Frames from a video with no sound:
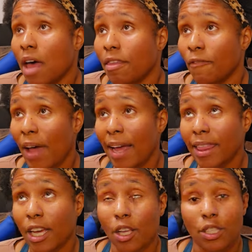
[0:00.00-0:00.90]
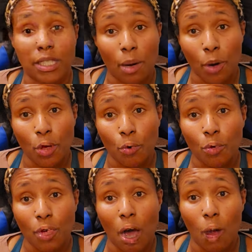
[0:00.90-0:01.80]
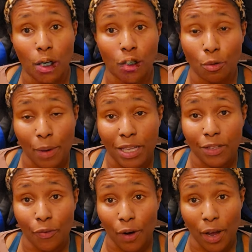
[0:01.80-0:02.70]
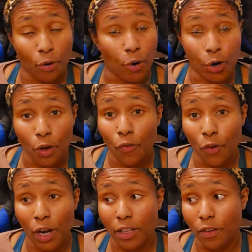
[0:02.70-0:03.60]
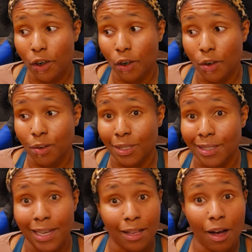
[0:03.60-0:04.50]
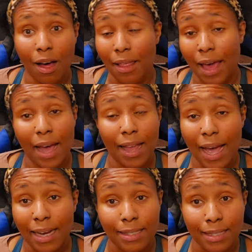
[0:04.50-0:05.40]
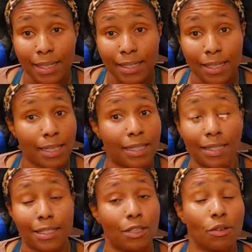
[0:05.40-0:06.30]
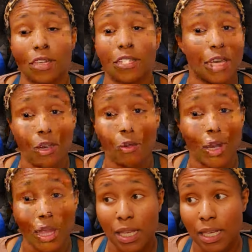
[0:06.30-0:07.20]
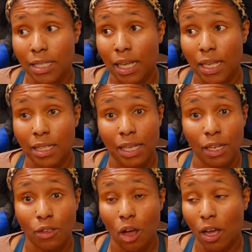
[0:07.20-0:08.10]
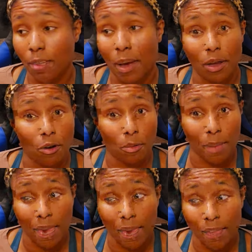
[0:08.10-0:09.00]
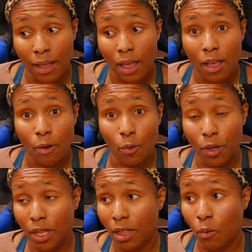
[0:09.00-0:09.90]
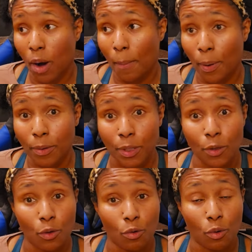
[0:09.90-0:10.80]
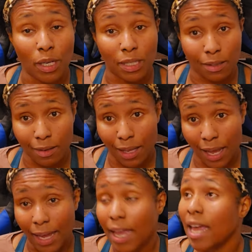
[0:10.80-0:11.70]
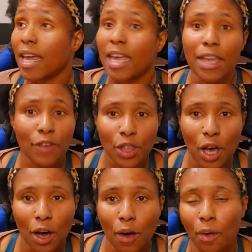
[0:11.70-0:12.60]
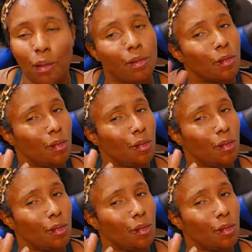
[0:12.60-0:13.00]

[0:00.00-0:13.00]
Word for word: the fact that someone you thought was your best friend or a good friend of yours did all that last season and still continuing this and it's like talking about your man, really the one person who is like, even though